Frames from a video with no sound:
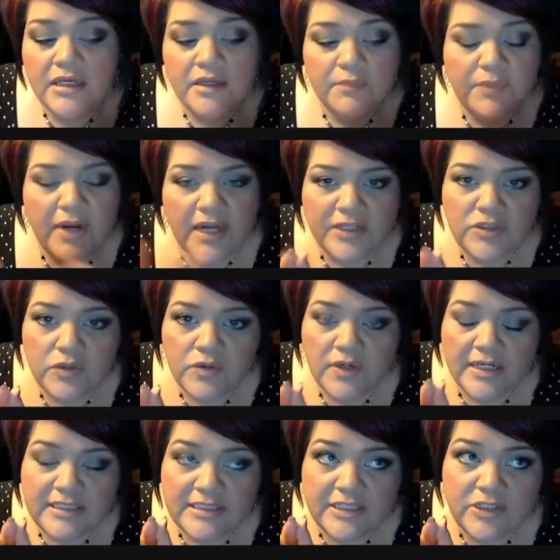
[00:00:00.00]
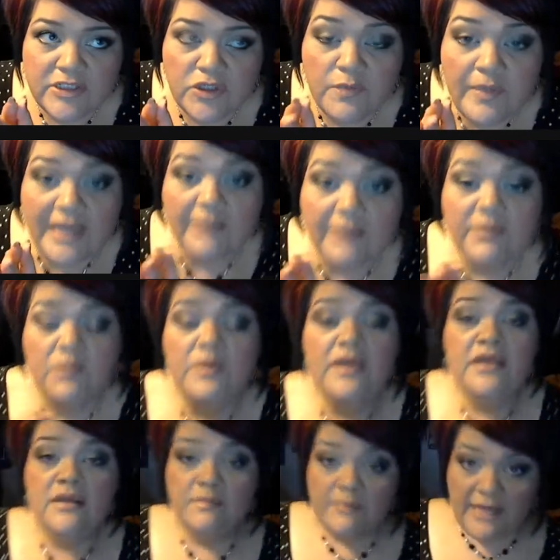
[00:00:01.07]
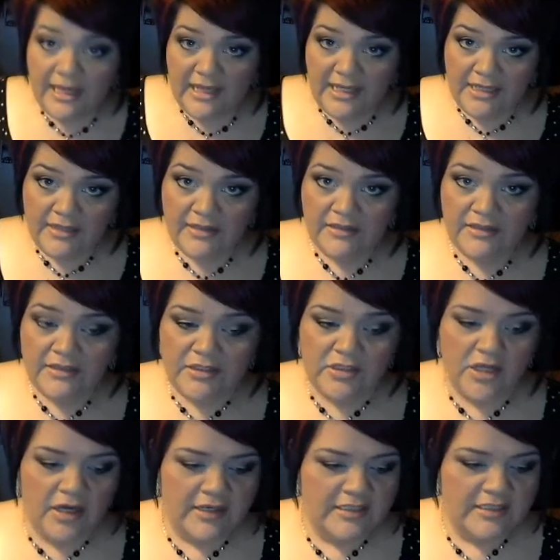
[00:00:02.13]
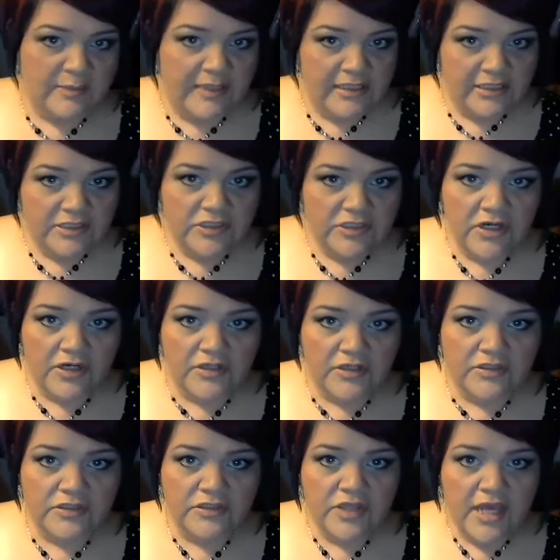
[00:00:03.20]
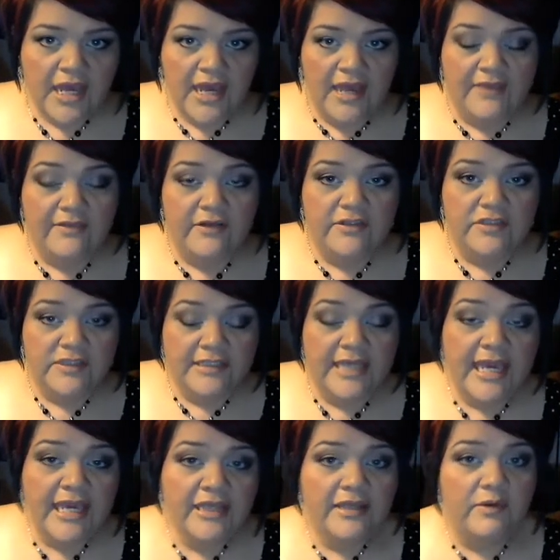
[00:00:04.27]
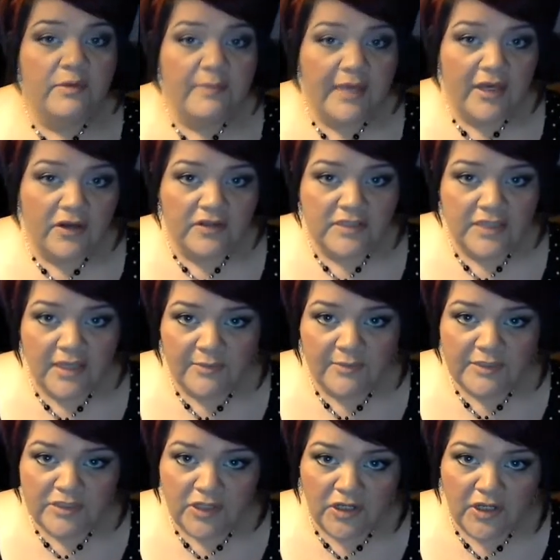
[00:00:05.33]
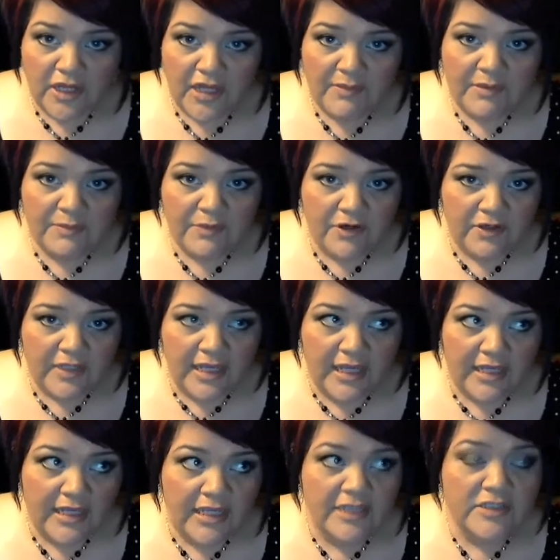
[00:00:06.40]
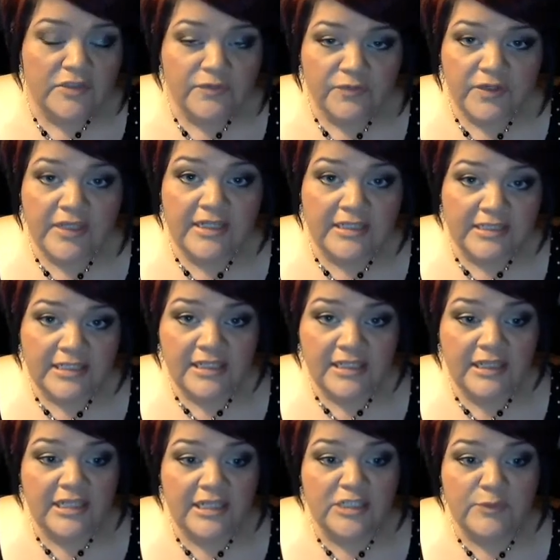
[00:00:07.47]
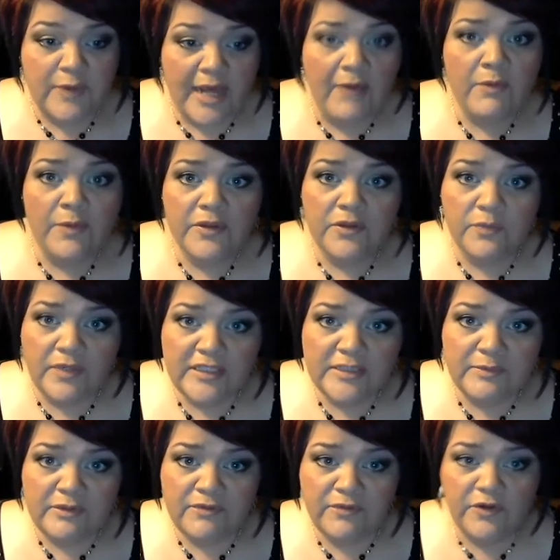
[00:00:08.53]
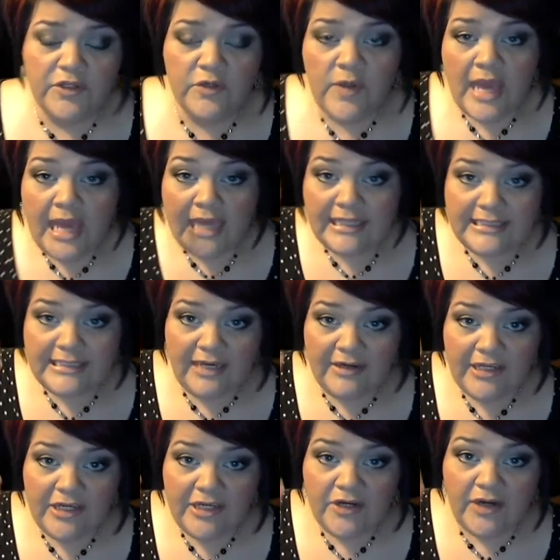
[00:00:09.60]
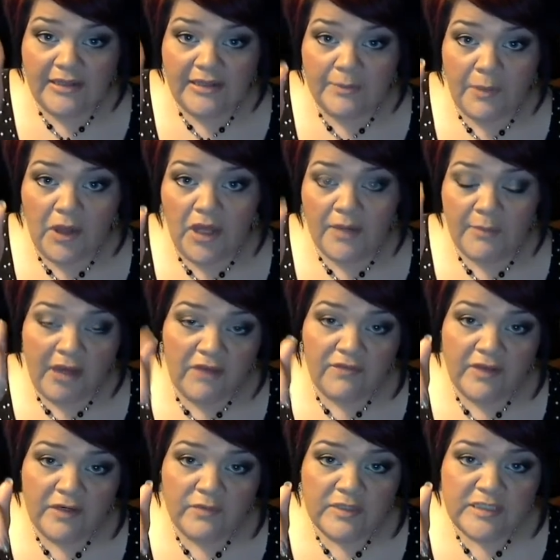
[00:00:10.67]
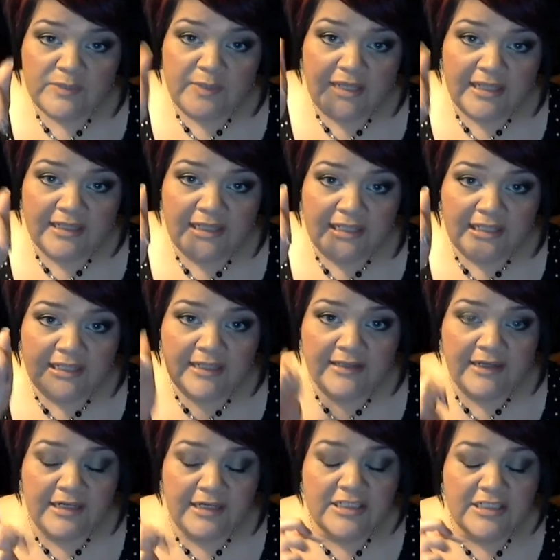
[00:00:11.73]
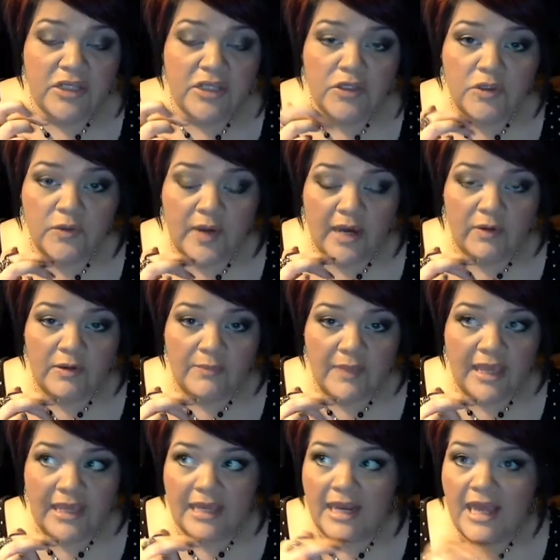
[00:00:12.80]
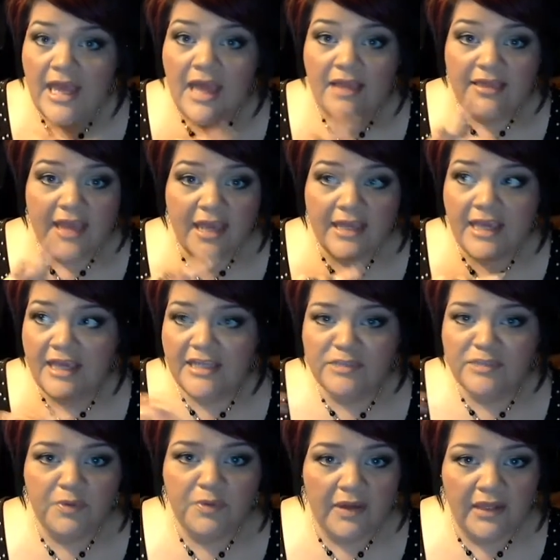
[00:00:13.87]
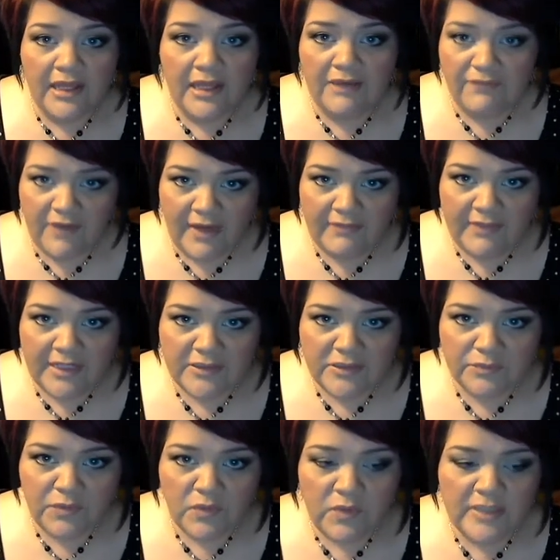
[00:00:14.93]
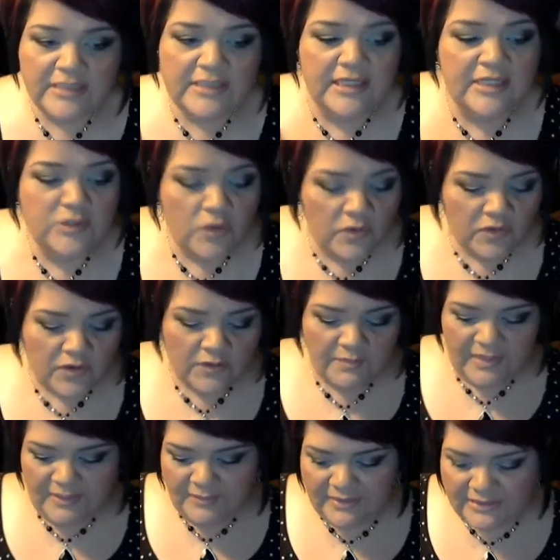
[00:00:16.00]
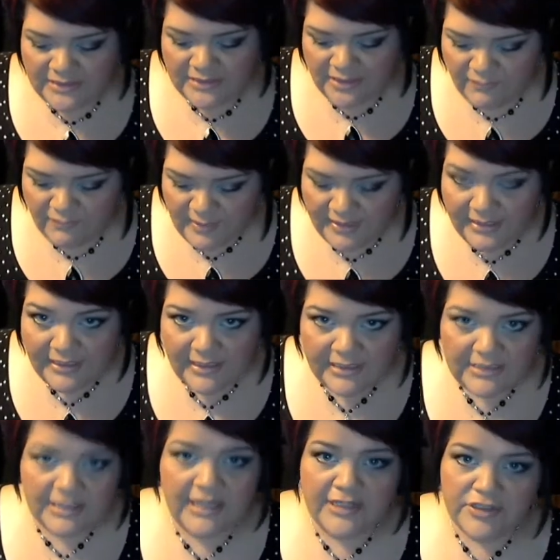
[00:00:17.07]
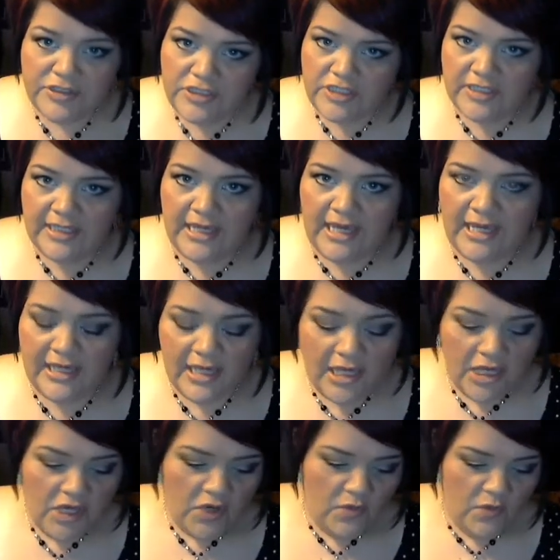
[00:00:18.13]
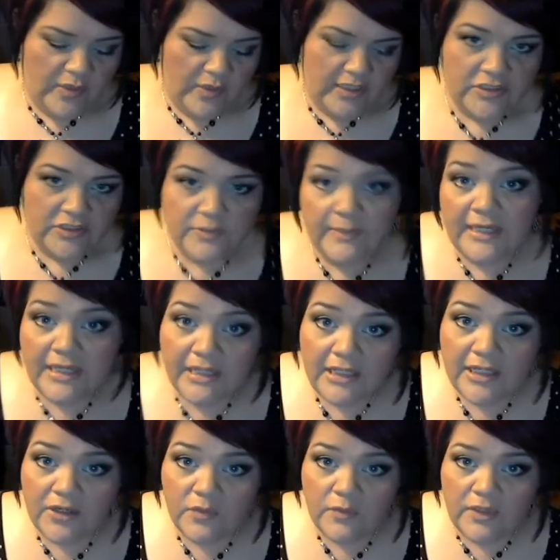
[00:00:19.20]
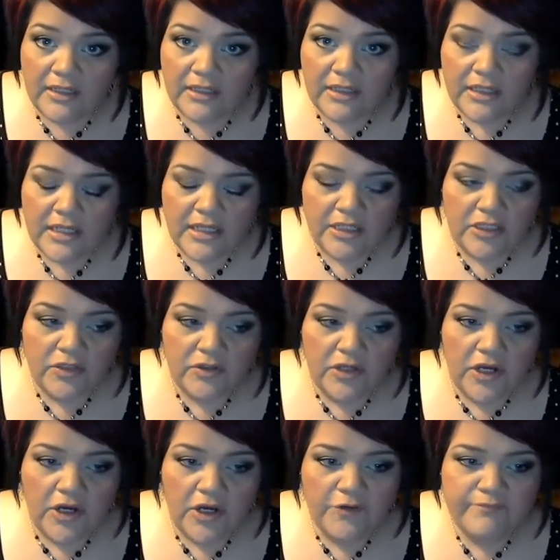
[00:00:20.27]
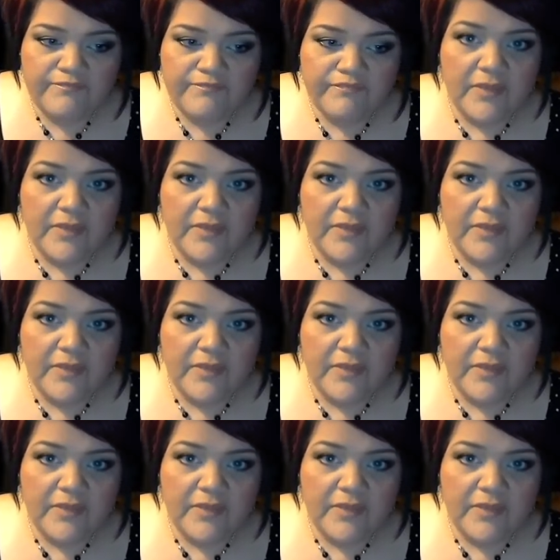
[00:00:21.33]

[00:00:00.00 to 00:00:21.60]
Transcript: But I told her, I said, you know, maybe we can make not as many desserts, and there's a cake that we make all the time. It's called a hummingbird cake. It is freaking delish, but I'll put the recipe for you down here at the bottom. I'll find a recipe and link it down there and tell you how we make it. That cake is probably like 5,000 points. And I told her maybe instead of making an entire sheet cake, we could just make a little one, you know.